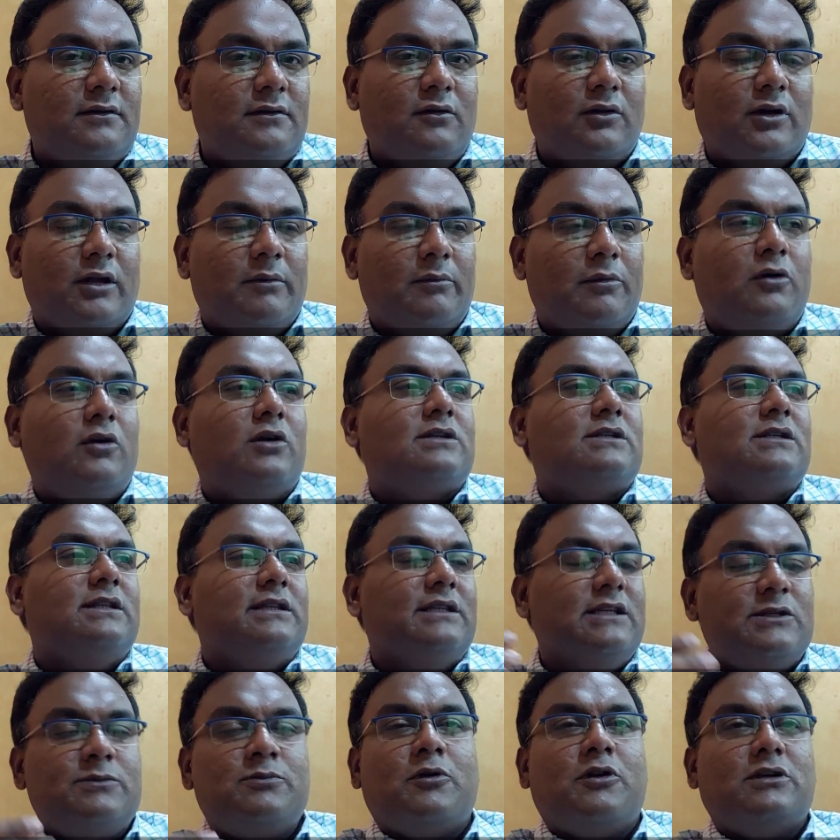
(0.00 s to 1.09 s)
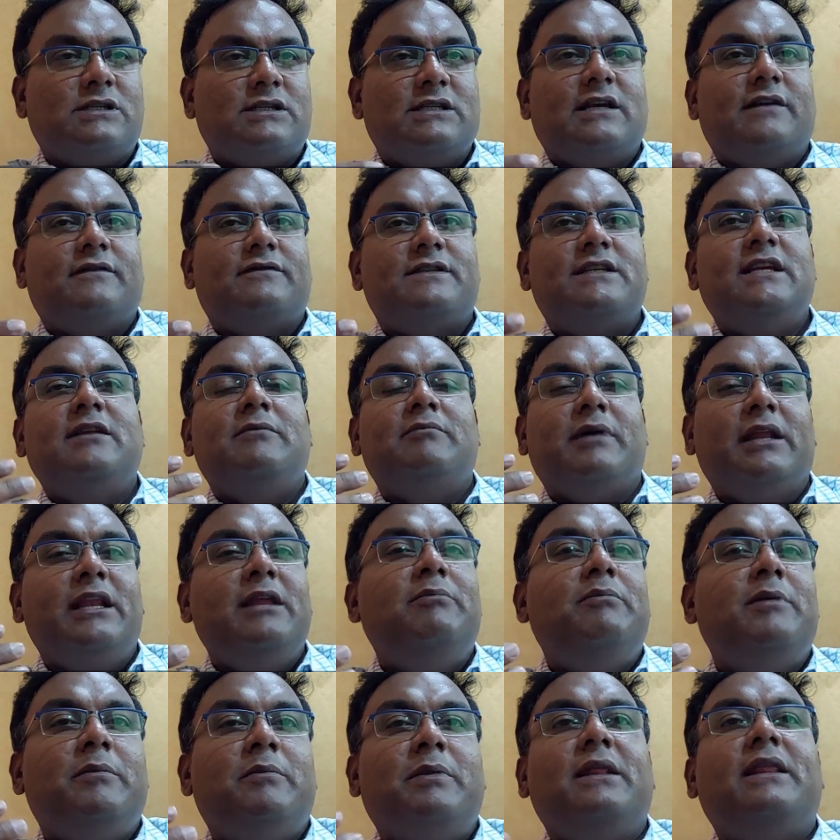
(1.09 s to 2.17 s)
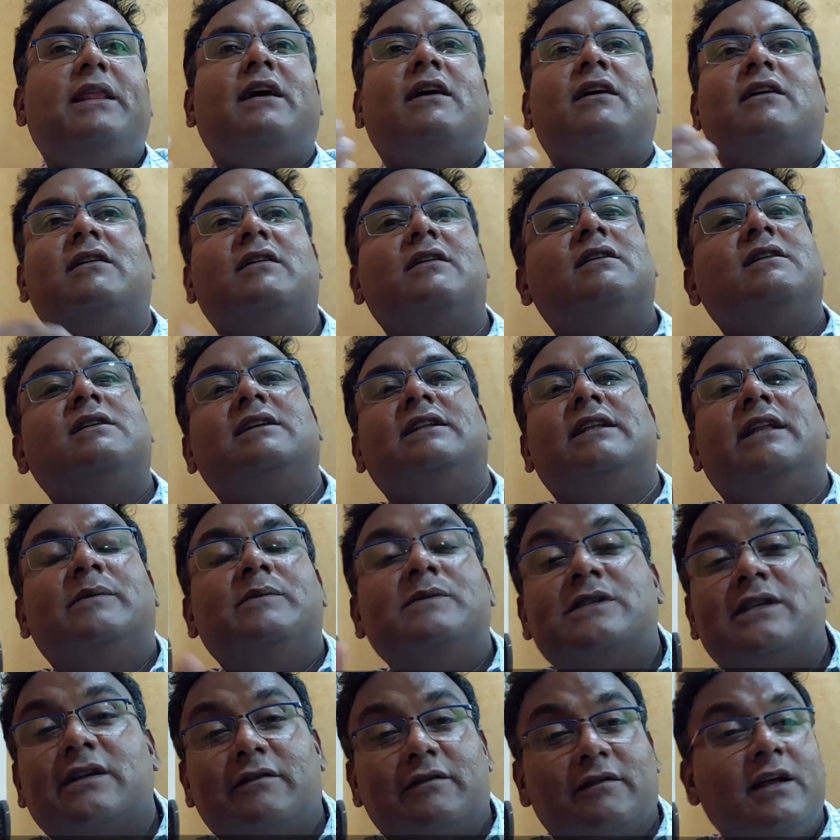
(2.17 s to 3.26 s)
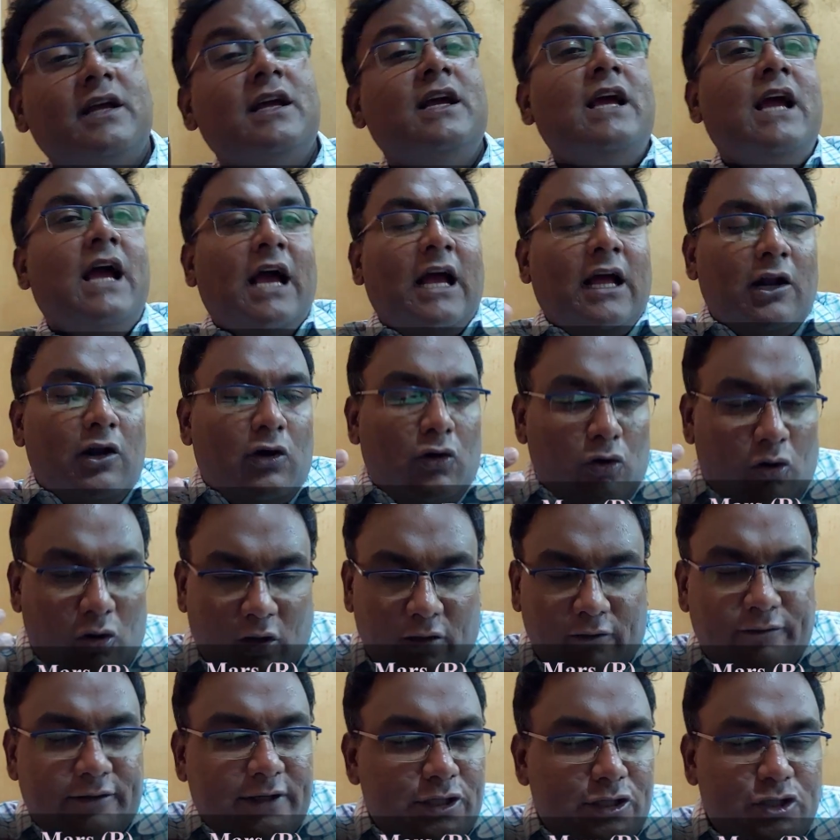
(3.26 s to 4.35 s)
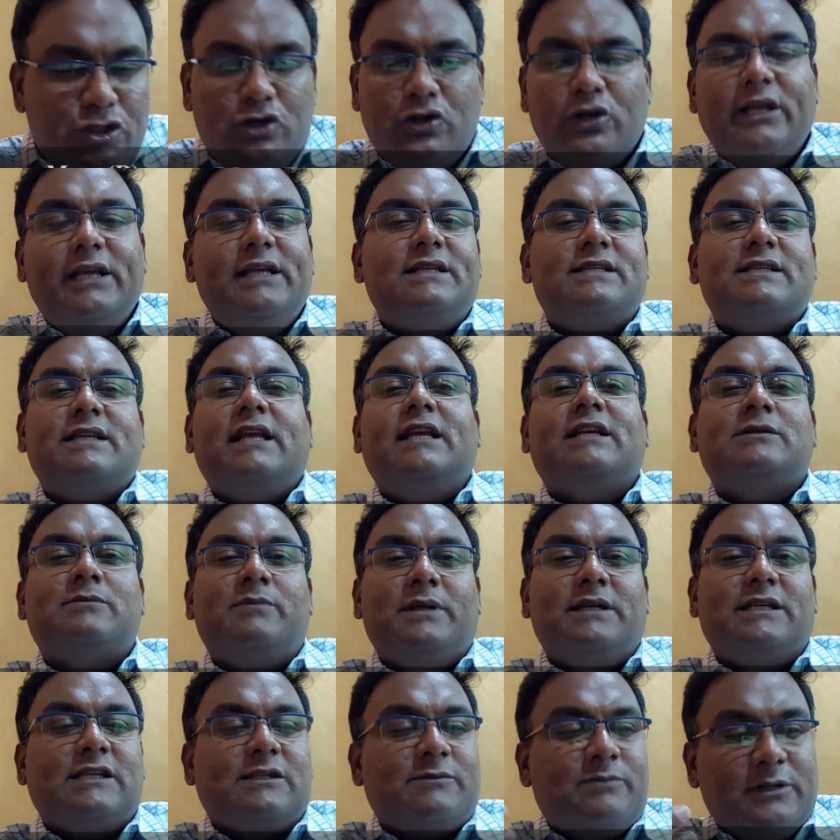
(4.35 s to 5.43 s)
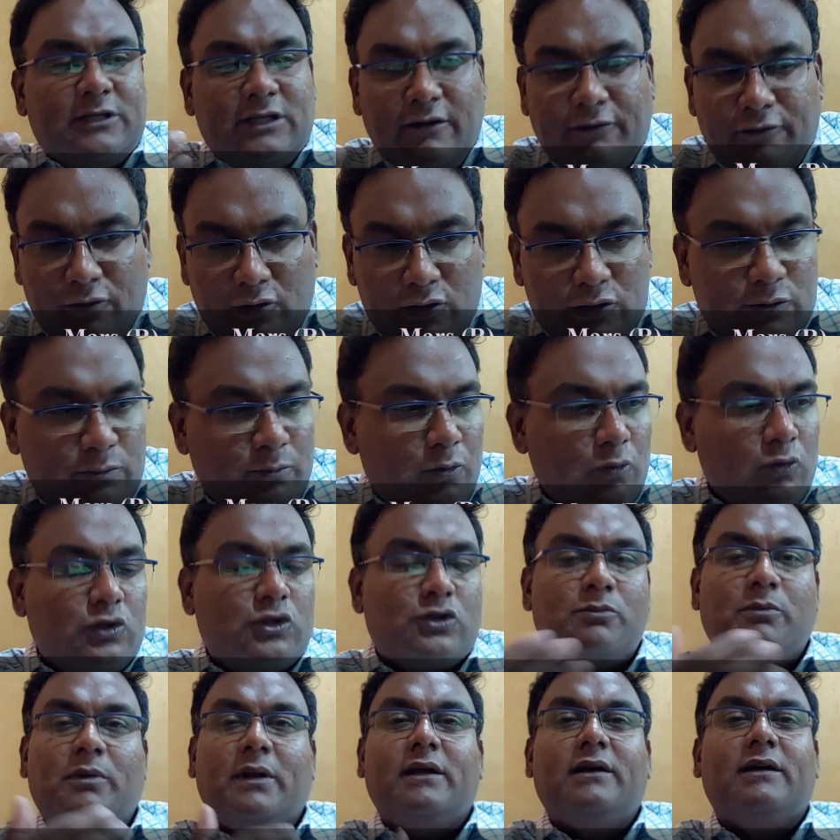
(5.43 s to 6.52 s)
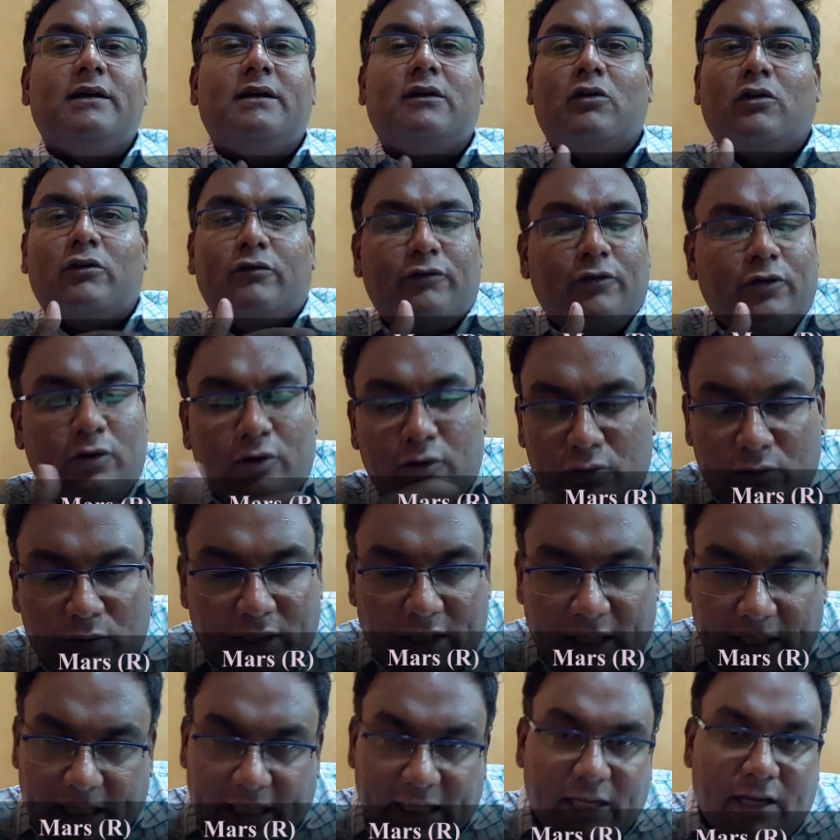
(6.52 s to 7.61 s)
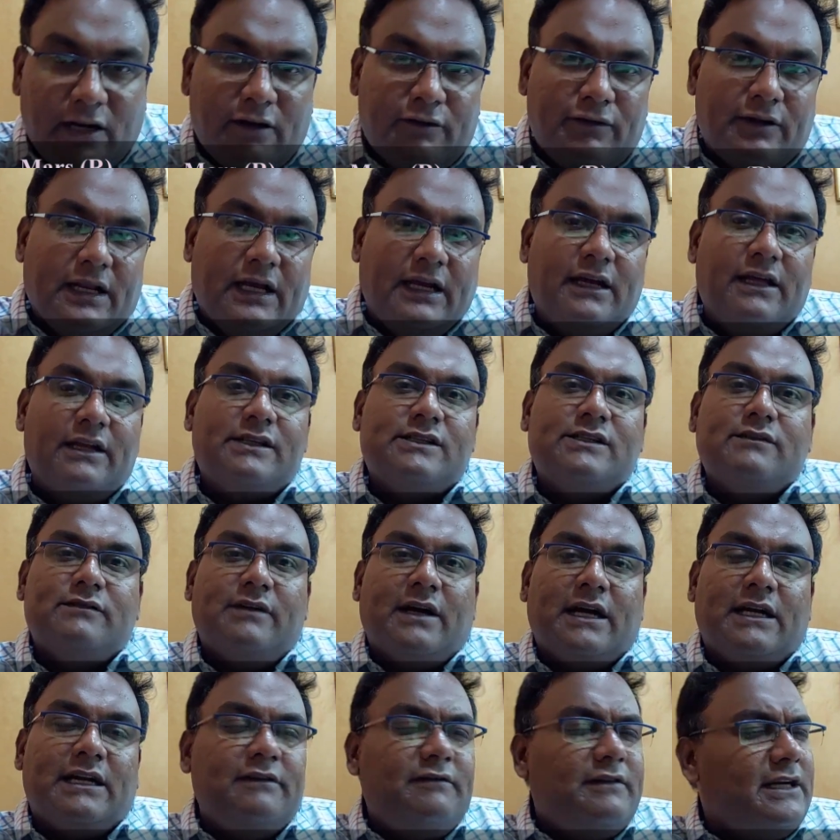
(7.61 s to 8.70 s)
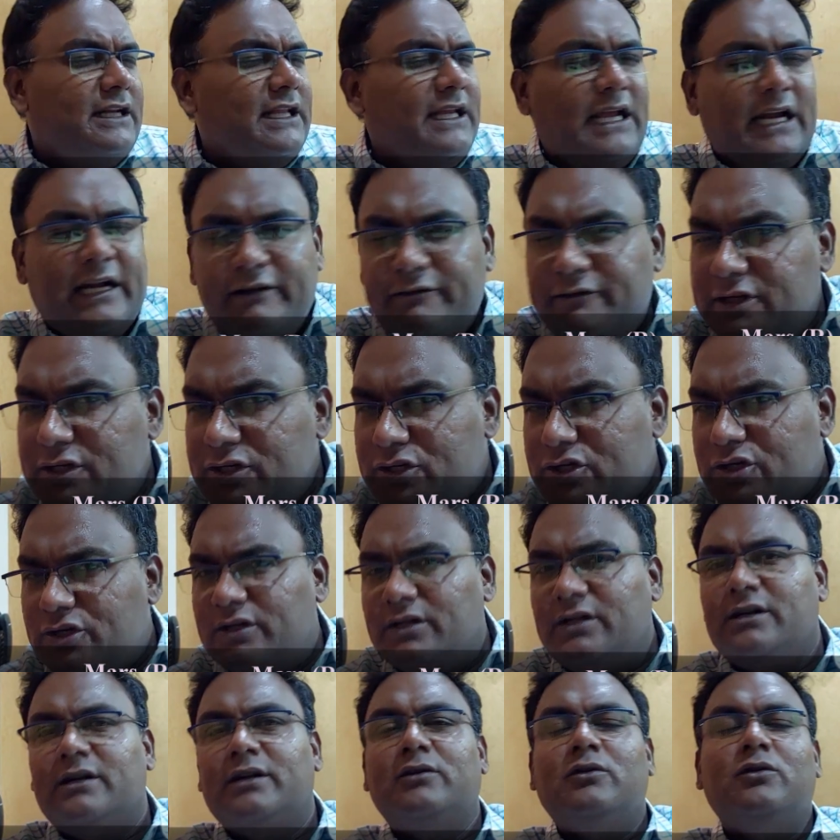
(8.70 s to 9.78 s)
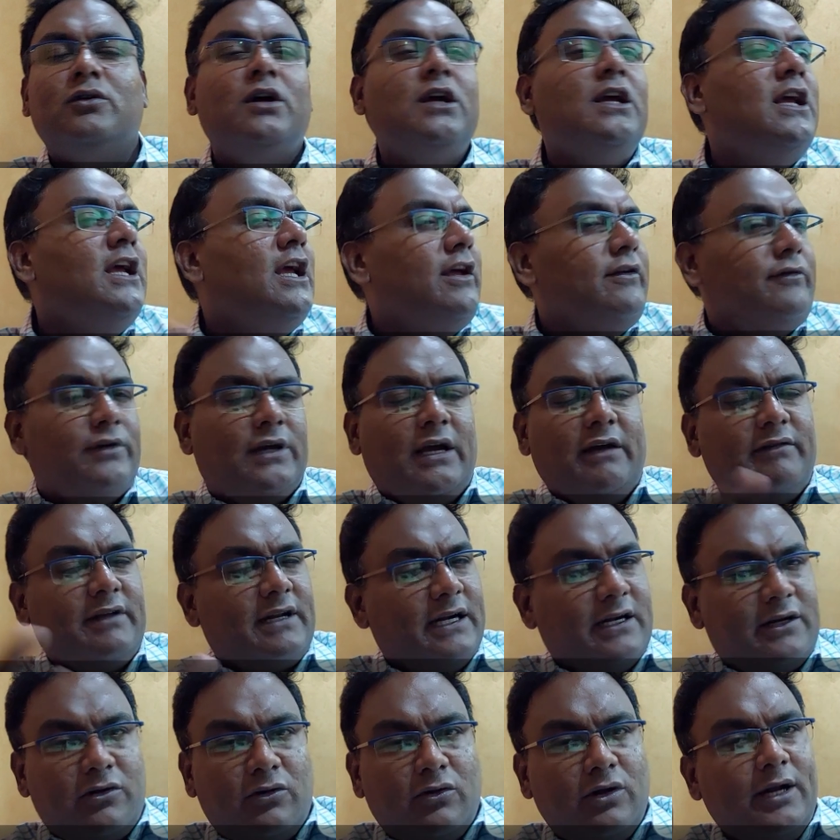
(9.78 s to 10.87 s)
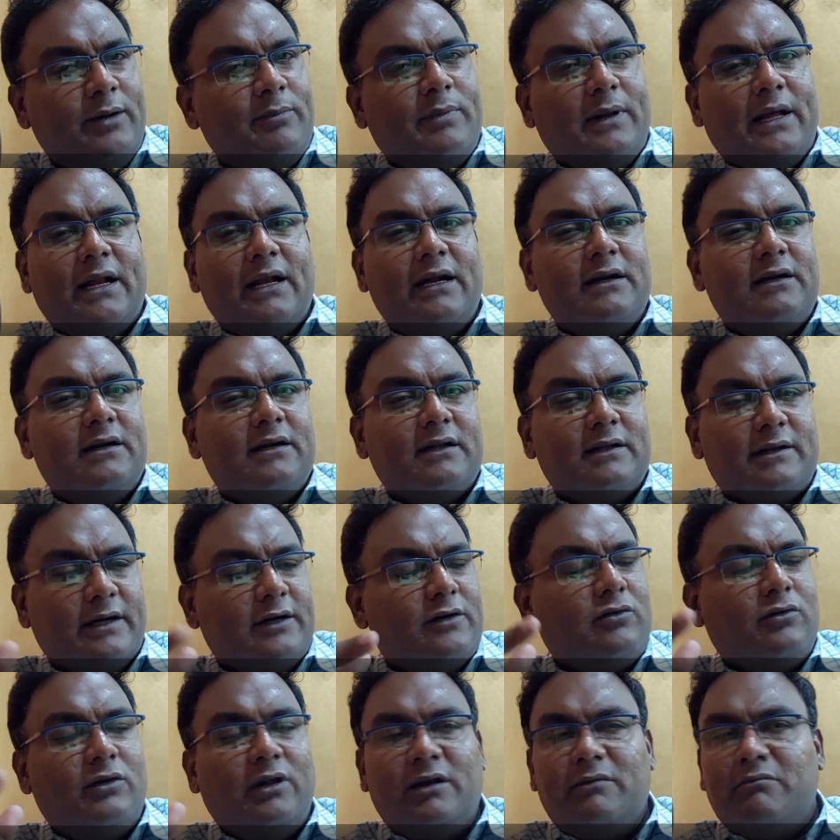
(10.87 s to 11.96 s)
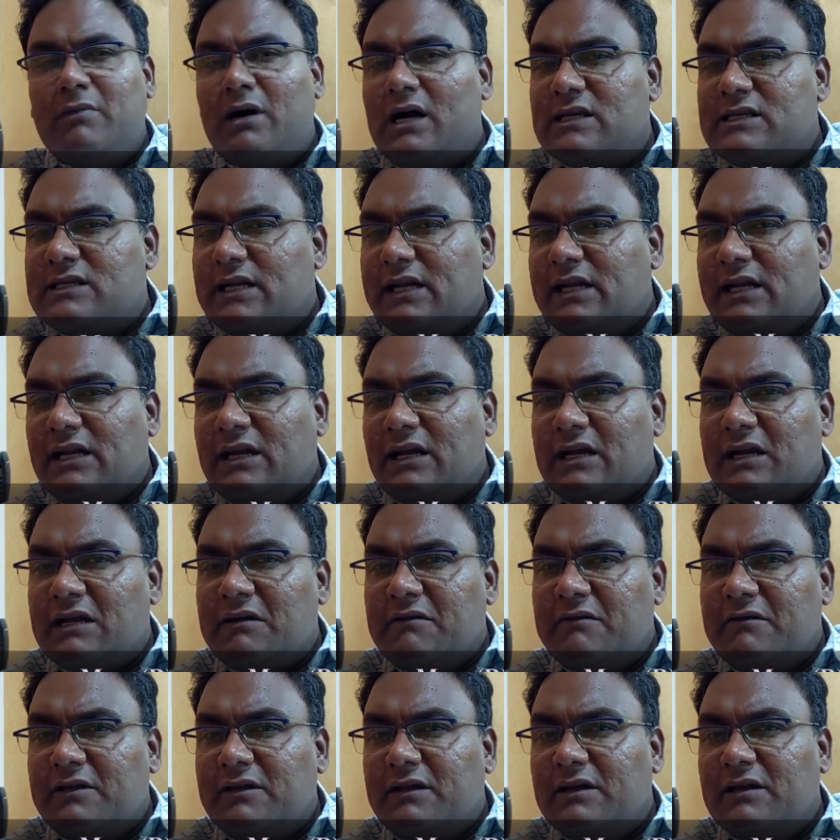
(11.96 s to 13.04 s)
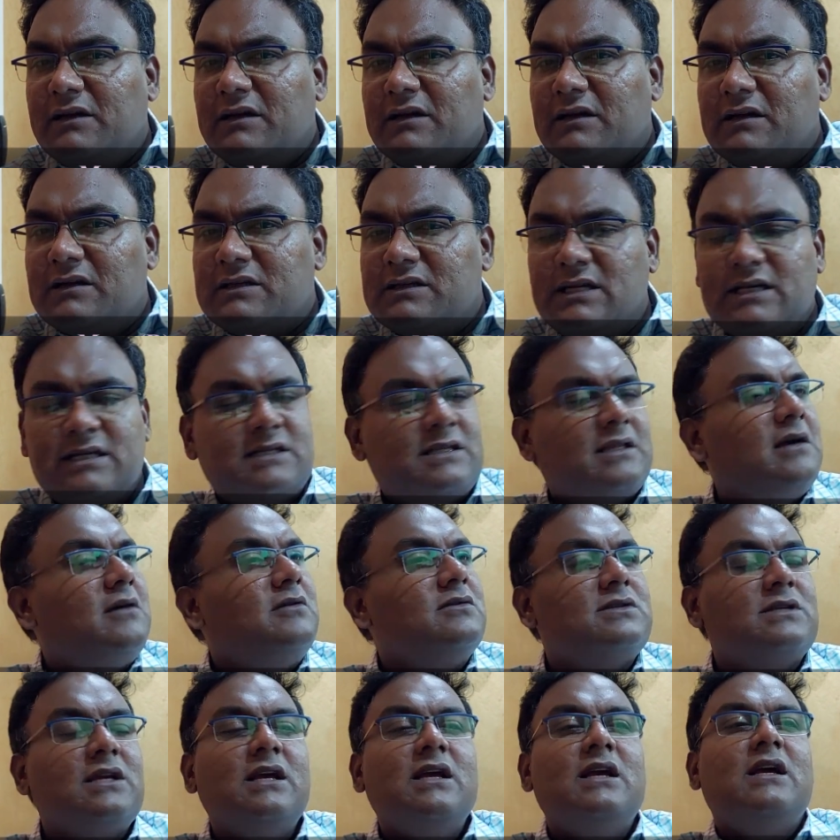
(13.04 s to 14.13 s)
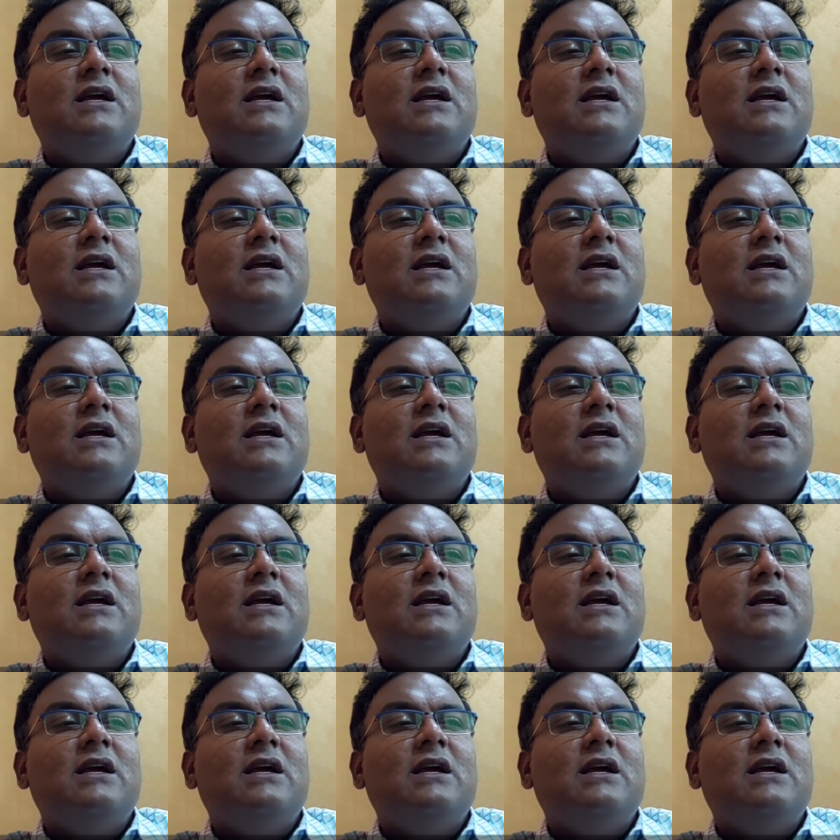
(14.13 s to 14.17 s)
okay, because in this process I've seen many people, they hurt themselves. A lot of injuries takes place, especially if you're a sports player or if you're into any kind of an aggressive activity, adventure. If you have a retrograde planet, a retrograde Mars getting connected with the sixth house,